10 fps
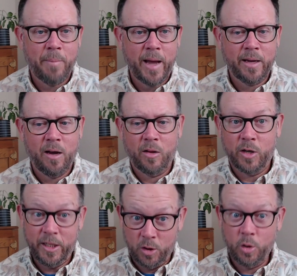my color.
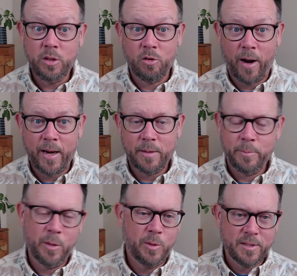It looked great,
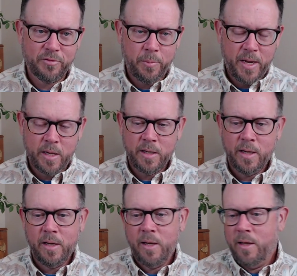but it wasn't for me.
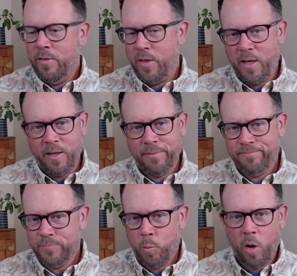The
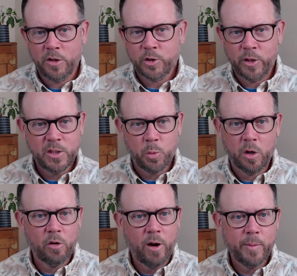Wall Streets were
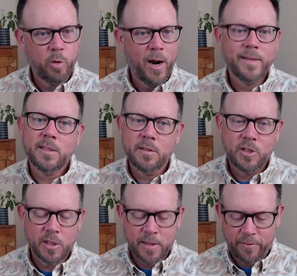a great price,
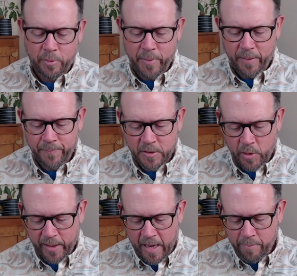just not for me.
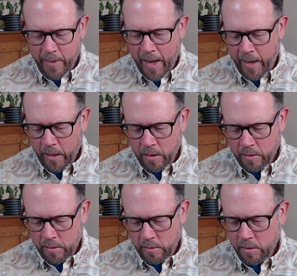So I came back,
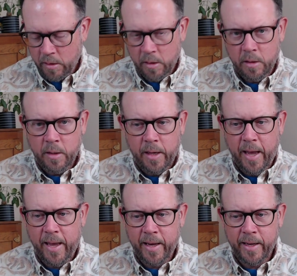
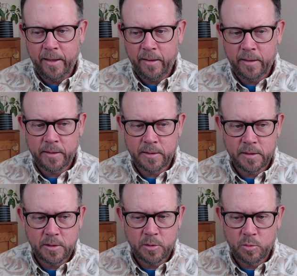
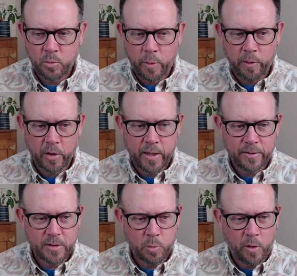and we were looking
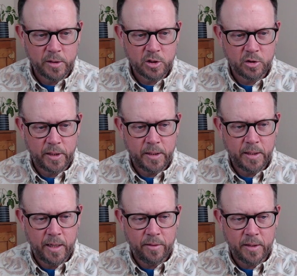at this Wall Street,
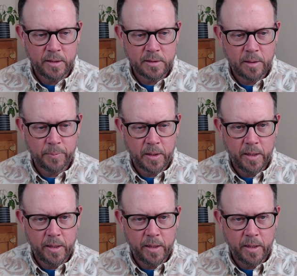and then something